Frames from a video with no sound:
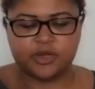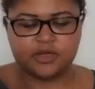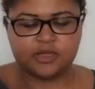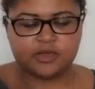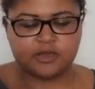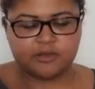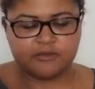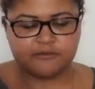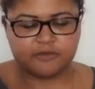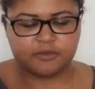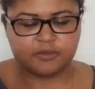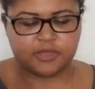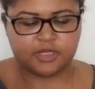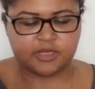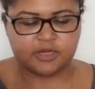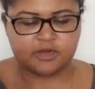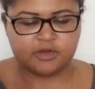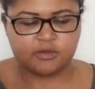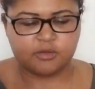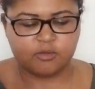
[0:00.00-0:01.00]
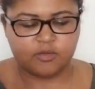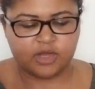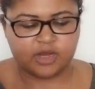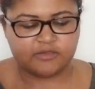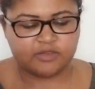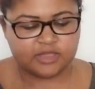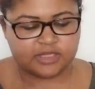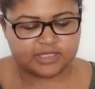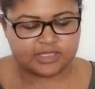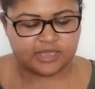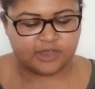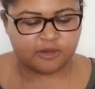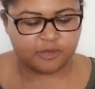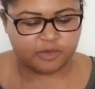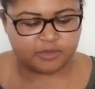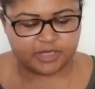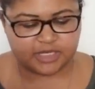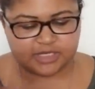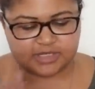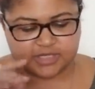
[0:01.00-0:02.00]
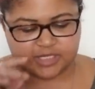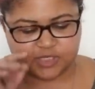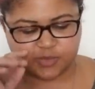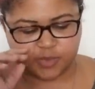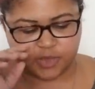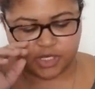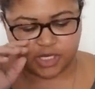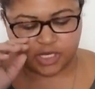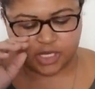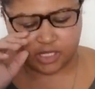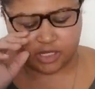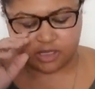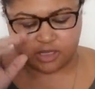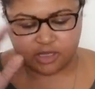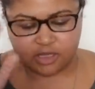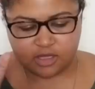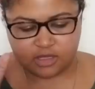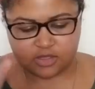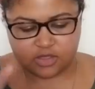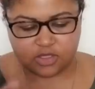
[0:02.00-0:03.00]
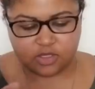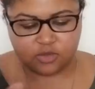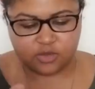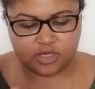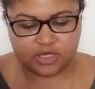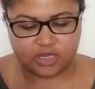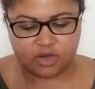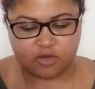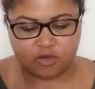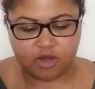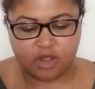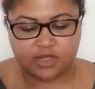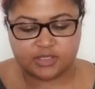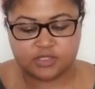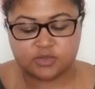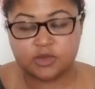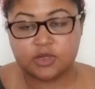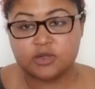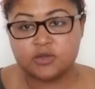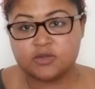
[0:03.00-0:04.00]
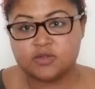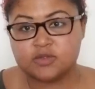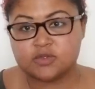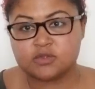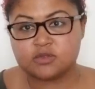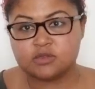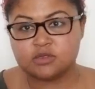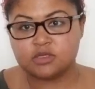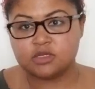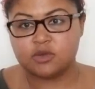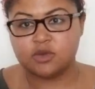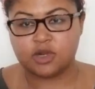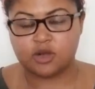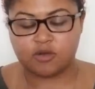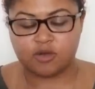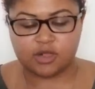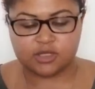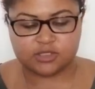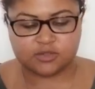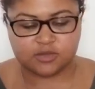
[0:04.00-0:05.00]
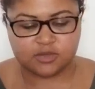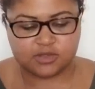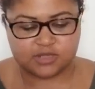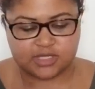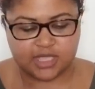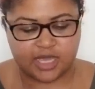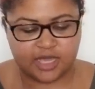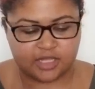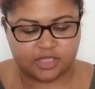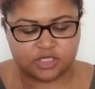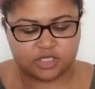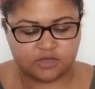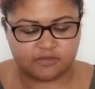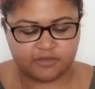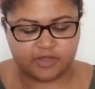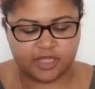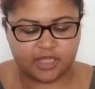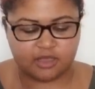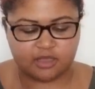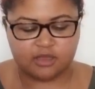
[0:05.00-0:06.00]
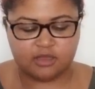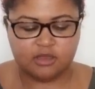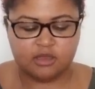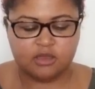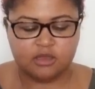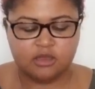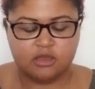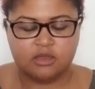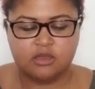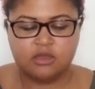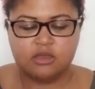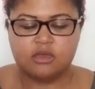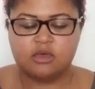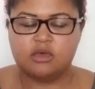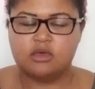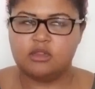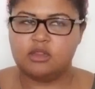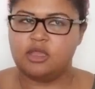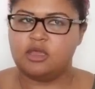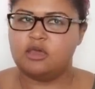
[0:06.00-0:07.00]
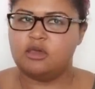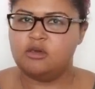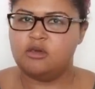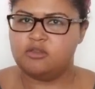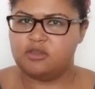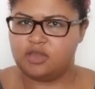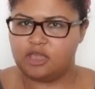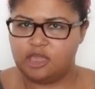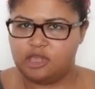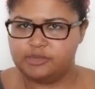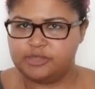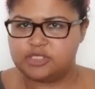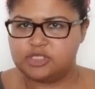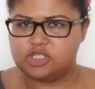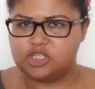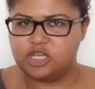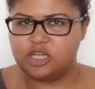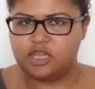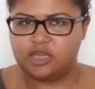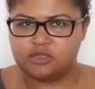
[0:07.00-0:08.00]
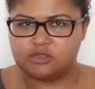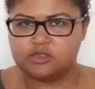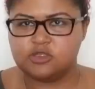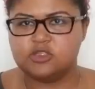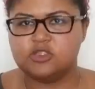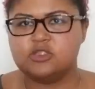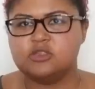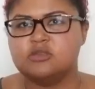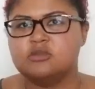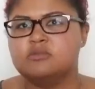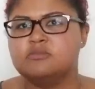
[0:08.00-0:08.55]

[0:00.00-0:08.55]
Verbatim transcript: to go from here. Whatever this tower moment is, it's putting you in a crossroads, you at a crossroads, Sag, of like, like, oh, the game has changed